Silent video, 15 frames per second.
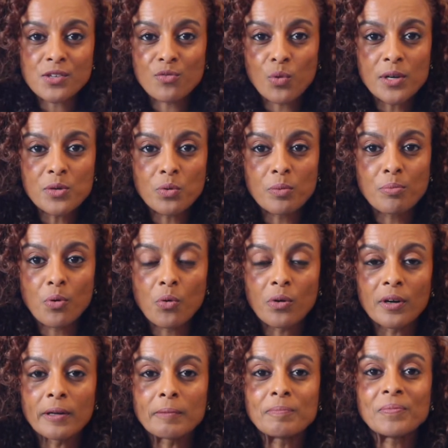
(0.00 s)
of where you were
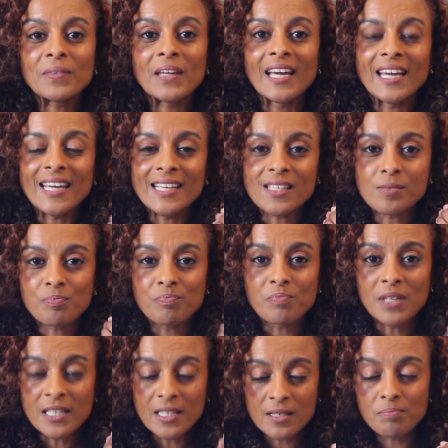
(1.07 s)
born, is
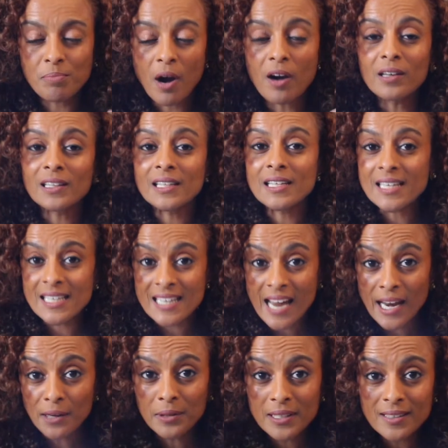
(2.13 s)
partly
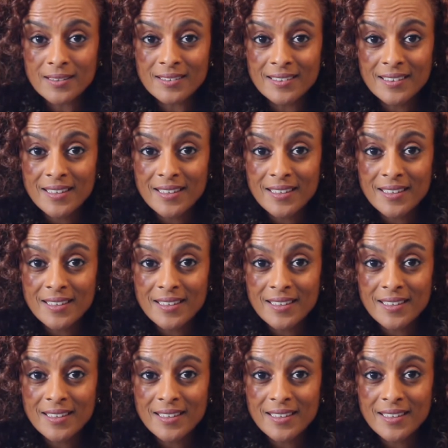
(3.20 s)
inherited